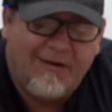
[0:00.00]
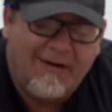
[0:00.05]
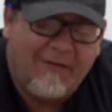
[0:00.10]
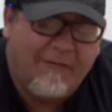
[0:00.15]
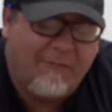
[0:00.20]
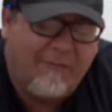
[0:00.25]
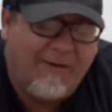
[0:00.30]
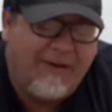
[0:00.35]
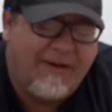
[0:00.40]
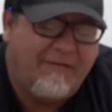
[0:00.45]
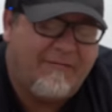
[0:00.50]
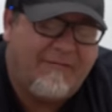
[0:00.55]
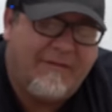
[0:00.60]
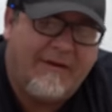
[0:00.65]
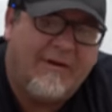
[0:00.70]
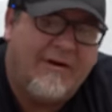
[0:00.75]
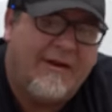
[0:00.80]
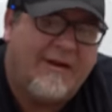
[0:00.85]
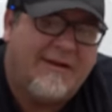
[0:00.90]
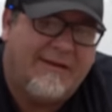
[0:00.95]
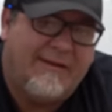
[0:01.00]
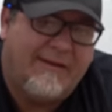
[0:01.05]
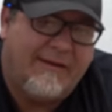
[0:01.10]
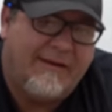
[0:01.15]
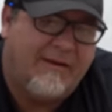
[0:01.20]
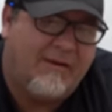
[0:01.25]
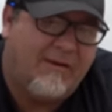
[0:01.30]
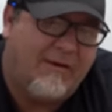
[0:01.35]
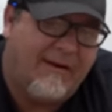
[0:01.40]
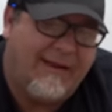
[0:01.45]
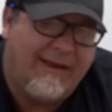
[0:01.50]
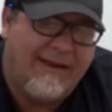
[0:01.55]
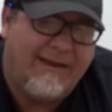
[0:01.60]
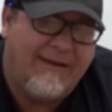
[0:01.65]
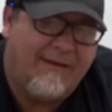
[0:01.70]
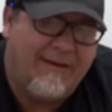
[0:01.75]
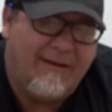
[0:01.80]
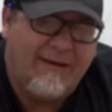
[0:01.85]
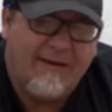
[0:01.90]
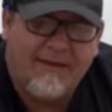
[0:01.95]
Now, we'll make it very clear
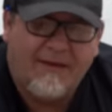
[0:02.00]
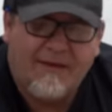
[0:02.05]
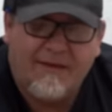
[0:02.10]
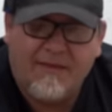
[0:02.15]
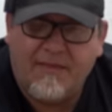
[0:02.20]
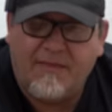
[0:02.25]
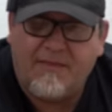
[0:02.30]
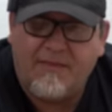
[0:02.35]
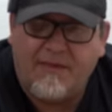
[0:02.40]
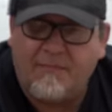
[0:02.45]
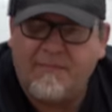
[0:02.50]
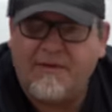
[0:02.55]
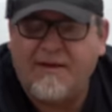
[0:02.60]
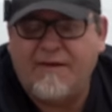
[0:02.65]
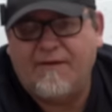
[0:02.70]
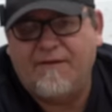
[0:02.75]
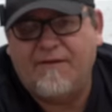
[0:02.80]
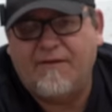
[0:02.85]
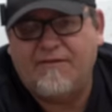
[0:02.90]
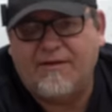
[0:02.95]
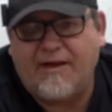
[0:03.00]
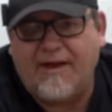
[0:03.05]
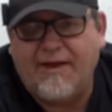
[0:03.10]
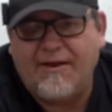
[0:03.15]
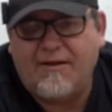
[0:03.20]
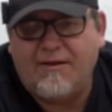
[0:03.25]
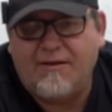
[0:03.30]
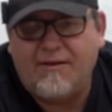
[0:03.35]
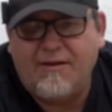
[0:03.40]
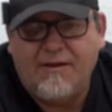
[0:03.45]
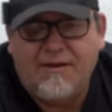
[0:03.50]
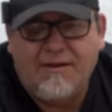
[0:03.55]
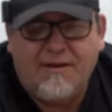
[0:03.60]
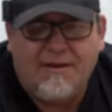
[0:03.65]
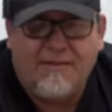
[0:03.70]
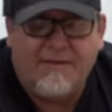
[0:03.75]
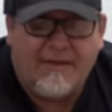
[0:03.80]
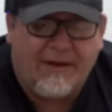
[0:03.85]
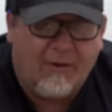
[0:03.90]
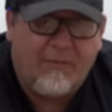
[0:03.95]
in the thumbnail and the title
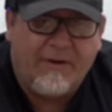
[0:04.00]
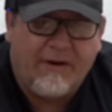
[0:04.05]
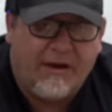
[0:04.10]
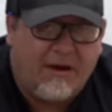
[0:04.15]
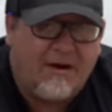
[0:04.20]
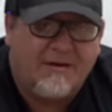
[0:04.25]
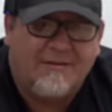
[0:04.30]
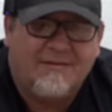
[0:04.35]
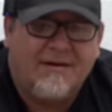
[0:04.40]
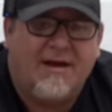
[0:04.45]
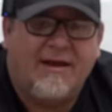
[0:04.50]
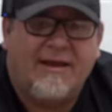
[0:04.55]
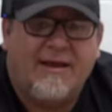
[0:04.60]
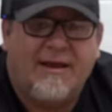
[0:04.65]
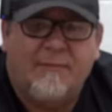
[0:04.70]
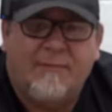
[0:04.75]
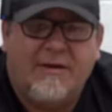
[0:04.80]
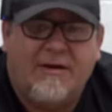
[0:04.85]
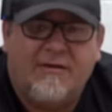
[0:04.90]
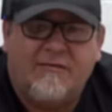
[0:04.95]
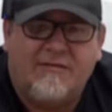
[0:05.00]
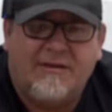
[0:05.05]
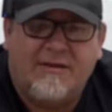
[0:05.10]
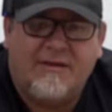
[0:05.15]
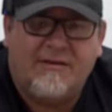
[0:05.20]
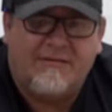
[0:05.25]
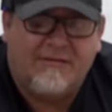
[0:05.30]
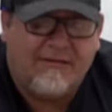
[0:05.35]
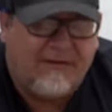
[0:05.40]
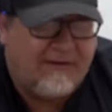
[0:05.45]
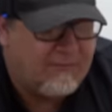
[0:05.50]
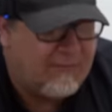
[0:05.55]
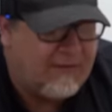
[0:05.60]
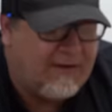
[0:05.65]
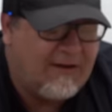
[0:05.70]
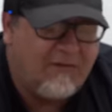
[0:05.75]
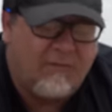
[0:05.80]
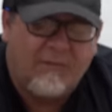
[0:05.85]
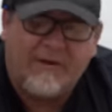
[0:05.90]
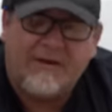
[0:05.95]
that we are talking about CNCs
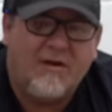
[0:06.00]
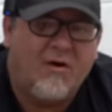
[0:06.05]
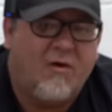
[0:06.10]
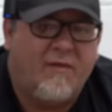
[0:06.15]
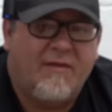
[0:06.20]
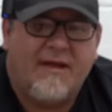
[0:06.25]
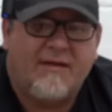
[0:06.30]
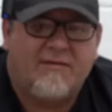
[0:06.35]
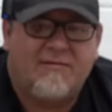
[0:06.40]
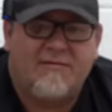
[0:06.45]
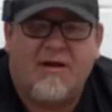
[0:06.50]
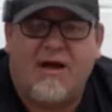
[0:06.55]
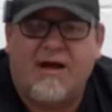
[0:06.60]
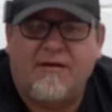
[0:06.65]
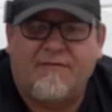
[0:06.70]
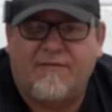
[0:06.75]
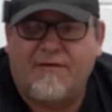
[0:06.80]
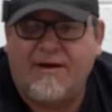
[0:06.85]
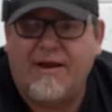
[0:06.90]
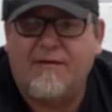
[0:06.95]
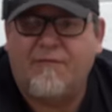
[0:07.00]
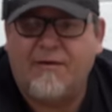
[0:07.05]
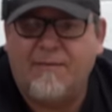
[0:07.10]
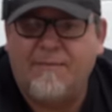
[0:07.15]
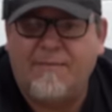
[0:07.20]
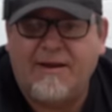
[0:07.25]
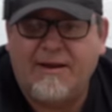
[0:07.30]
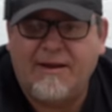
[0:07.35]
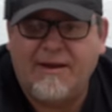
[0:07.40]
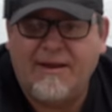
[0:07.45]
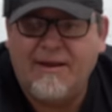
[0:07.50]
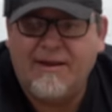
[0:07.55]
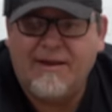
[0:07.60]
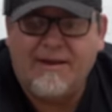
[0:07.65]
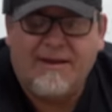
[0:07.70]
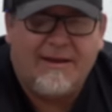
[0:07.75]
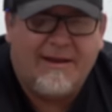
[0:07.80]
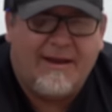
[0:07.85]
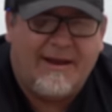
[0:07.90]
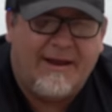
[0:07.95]
because we know that's not for everybody.
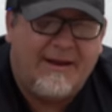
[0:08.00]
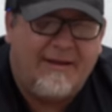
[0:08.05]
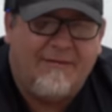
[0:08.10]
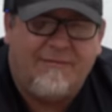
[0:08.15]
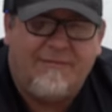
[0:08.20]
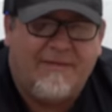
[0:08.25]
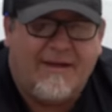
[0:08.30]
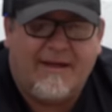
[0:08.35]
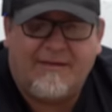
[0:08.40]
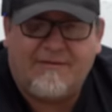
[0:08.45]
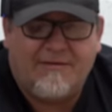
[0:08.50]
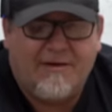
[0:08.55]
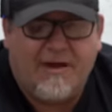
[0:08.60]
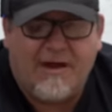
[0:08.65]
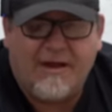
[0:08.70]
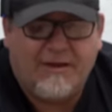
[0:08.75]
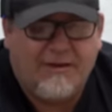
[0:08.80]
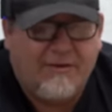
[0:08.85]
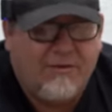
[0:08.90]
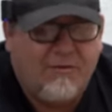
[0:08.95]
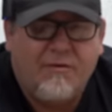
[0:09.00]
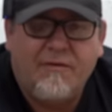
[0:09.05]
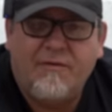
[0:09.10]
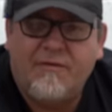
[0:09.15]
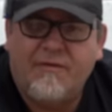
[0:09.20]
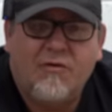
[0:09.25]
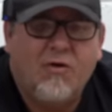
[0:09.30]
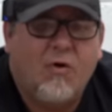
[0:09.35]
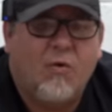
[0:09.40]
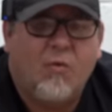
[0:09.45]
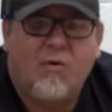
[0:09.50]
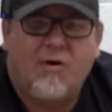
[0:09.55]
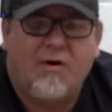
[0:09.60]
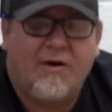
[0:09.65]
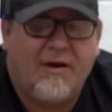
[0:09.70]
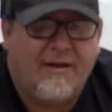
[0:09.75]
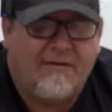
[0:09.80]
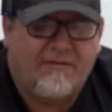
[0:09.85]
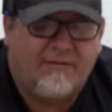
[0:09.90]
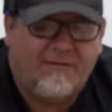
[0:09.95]
And if that's not you, no
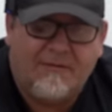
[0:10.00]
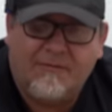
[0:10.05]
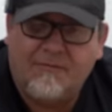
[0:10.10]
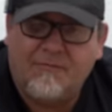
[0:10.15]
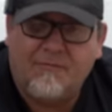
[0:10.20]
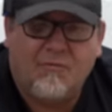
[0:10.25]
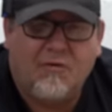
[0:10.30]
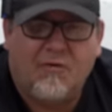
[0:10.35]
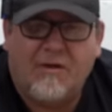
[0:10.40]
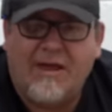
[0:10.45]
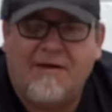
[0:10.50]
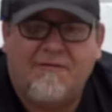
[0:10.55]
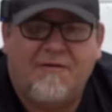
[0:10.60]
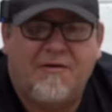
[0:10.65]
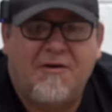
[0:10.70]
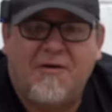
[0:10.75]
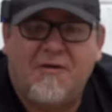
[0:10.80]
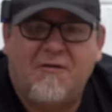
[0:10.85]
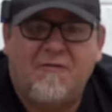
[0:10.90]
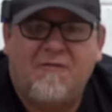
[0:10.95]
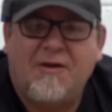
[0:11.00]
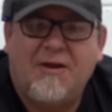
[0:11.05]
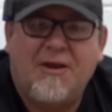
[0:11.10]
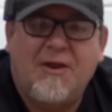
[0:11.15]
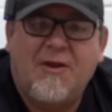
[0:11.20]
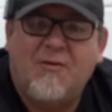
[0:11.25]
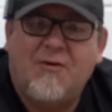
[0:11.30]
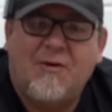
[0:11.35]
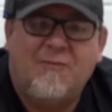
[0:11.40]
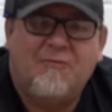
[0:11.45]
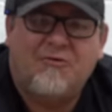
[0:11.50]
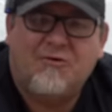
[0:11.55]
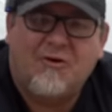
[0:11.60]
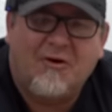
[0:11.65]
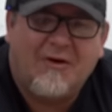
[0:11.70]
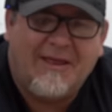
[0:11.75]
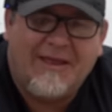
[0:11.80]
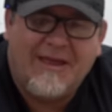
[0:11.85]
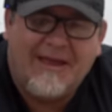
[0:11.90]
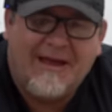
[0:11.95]
worries. We'll have another video up
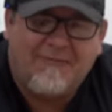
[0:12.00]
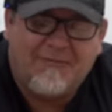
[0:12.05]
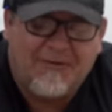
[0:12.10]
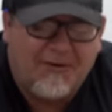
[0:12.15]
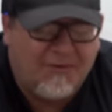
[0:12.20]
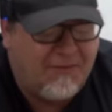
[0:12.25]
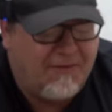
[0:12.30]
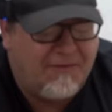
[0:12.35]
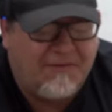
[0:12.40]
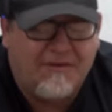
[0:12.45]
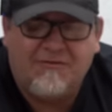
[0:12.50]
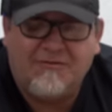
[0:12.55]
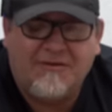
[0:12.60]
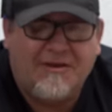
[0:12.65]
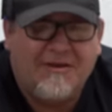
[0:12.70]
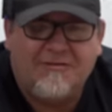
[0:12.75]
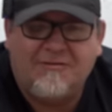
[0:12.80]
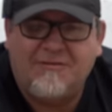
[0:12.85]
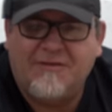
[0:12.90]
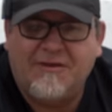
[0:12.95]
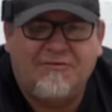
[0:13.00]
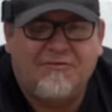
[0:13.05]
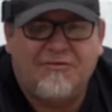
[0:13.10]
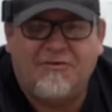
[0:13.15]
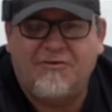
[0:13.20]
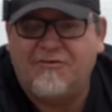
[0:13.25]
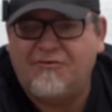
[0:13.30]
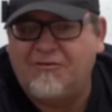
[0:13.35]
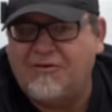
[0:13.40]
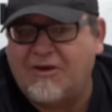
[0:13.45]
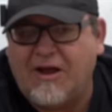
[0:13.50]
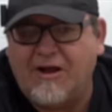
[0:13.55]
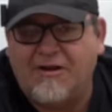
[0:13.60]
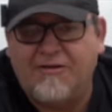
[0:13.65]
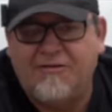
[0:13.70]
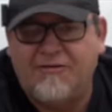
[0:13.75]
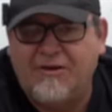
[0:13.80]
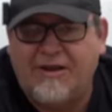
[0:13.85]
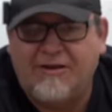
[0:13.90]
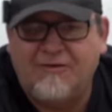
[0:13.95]
shortly after with the jigs, fixtures, talk,
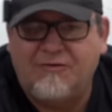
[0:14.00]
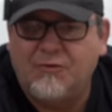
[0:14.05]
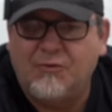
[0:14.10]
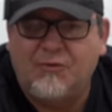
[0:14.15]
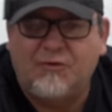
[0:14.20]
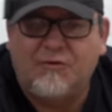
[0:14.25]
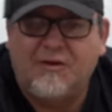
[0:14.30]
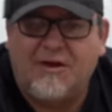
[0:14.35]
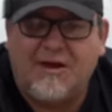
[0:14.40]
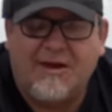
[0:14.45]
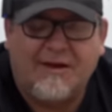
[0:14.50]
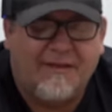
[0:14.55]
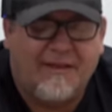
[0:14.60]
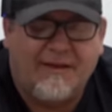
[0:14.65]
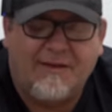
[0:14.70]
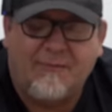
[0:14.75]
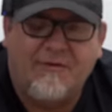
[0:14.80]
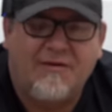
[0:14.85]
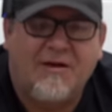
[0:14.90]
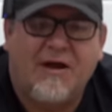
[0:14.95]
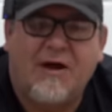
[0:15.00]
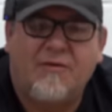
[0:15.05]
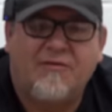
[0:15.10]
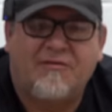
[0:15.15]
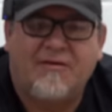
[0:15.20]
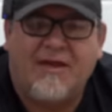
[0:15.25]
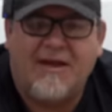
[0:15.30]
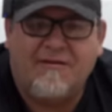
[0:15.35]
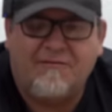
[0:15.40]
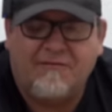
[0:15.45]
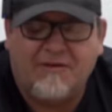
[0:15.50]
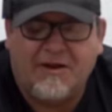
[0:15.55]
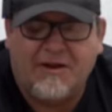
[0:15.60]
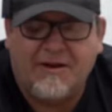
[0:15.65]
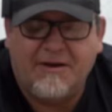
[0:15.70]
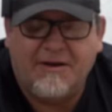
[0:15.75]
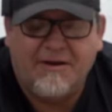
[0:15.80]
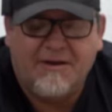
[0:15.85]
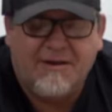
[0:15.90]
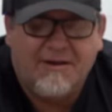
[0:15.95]
and tool talk like we always have
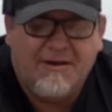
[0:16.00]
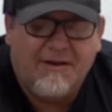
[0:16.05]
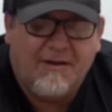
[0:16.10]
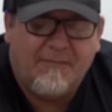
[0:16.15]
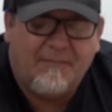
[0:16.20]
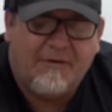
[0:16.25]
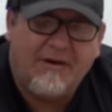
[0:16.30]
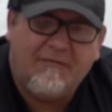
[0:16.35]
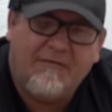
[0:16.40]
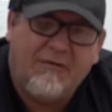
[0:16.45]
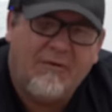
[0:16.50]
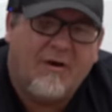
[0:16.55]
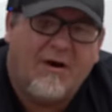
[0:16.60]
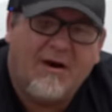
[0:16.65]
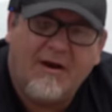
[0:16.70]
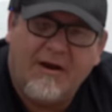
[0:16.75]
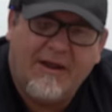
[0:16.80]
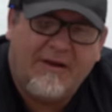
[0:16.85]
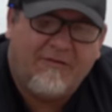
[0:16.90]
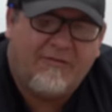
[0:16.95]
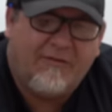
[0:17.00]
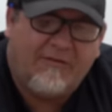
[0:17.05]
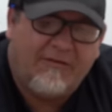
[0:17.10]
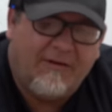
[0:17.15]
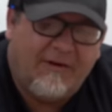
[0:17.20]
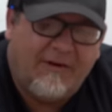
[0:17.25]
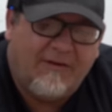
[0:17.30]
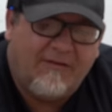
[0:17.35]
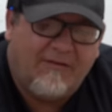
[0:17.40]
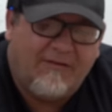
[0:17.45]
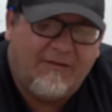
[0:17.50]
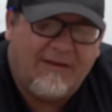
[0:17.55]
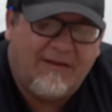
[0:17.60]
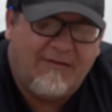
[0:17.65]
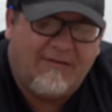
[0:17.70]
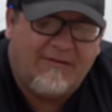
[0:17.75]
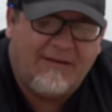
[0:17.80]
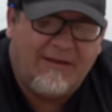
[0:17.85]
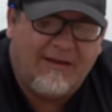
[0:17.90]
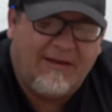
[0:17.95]
done. But if you are interested in
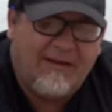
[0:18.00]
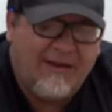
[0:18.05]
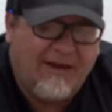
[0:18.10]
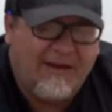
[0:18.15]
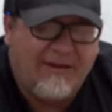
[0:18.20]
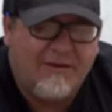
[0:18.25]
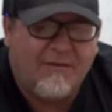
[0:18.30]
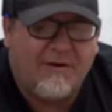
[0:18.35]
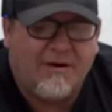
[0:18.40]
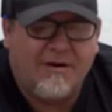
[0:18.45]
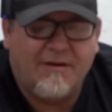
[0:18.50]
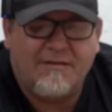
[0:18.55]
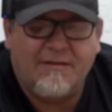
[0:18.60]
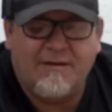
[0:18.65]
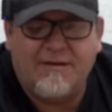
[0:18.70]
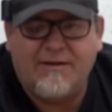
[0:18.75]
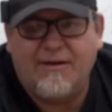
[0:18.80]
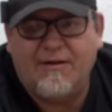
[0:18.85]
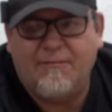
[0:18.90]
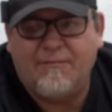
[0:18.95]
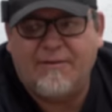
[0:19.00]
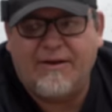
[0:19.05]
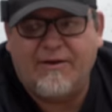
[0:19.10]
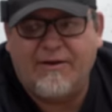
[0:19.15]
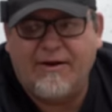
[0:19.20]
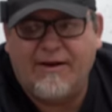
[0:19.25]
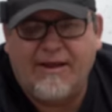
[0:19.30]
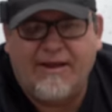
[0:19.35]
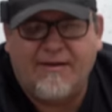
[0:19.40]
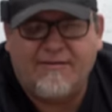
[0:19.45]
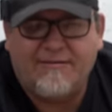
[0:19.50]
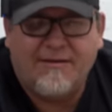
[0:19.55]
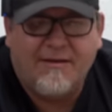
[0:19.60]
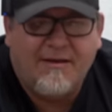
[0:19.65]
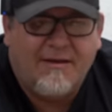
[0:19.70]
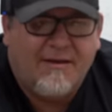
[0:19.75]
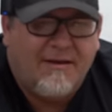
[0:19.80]
CNC and you are thinking about it as